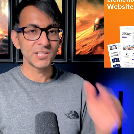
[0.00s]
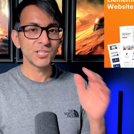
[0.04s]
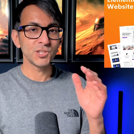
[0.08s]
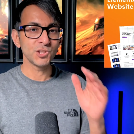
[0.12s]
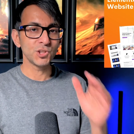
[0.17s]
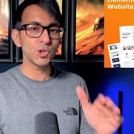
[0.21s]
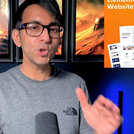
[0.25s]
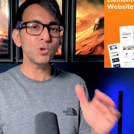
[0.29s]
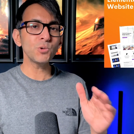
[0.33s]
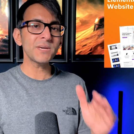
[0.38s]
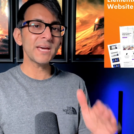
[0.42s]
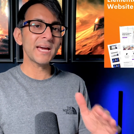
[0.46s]

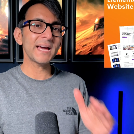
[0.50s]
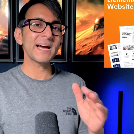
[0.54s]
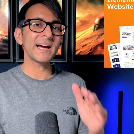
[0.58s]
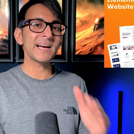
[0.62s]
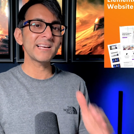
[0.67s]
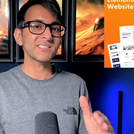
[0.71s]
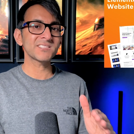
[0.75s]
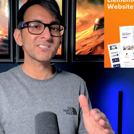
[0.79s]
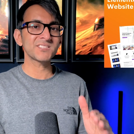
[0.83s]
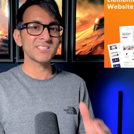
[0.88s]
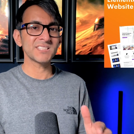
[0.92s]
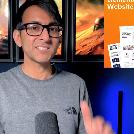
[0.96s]
You get
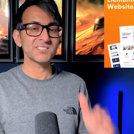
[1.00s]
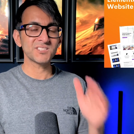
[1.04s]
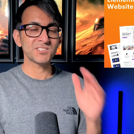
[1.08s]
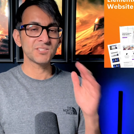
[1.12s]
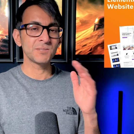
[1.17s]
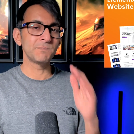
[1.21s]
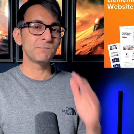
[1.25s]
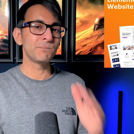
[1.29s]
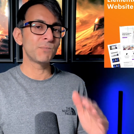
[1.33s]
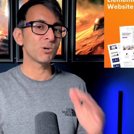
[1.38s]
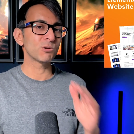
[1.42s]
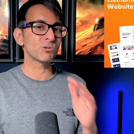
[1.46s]
access to
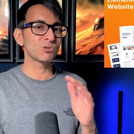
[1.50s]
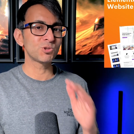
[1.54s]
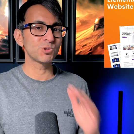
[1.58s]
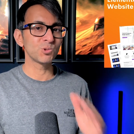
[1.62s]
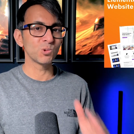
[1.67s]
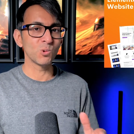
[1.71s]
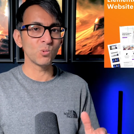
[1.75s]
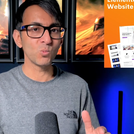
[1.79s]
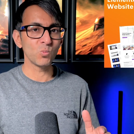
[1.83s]
module